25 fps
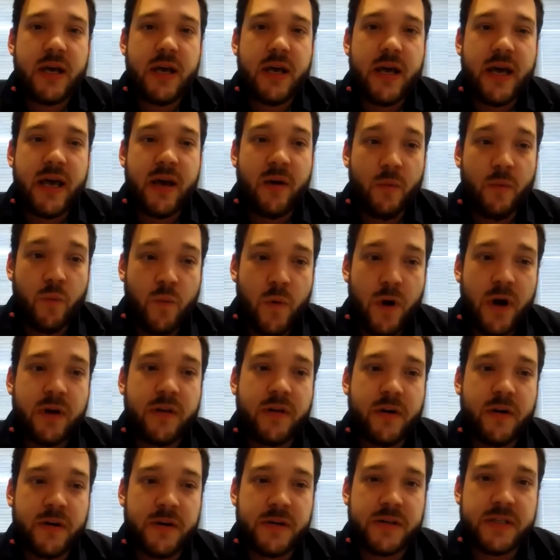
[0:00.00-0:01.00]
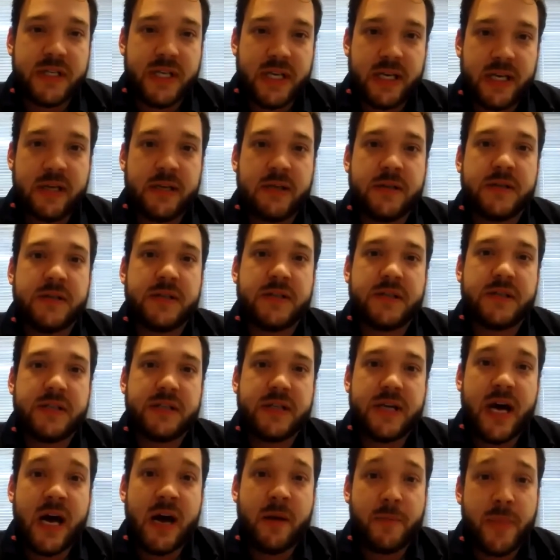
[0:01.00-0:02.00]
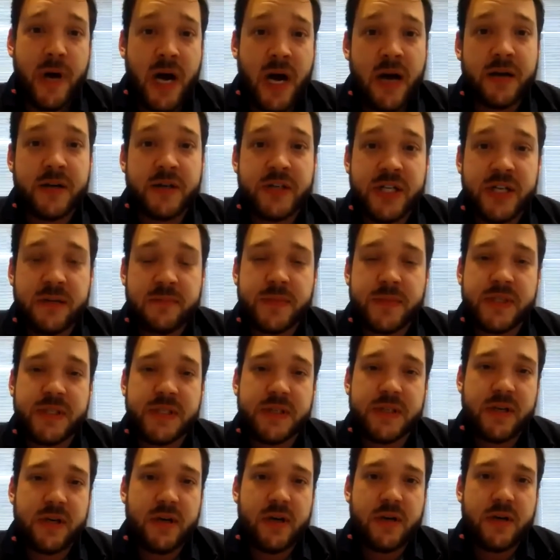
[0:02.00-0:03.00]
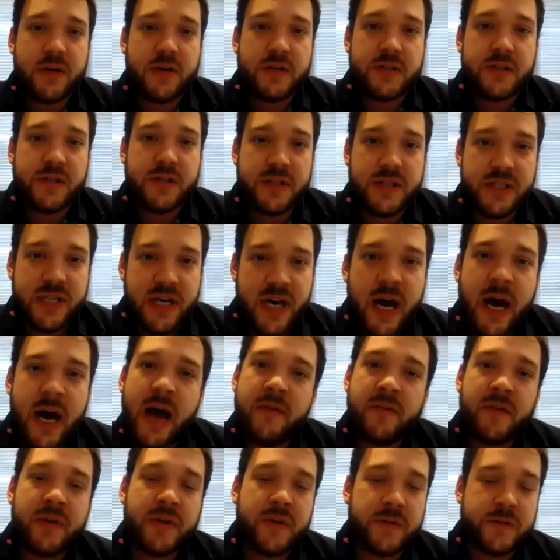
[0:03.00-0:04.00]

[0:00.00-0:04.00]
And one of those is partnerships. So start having those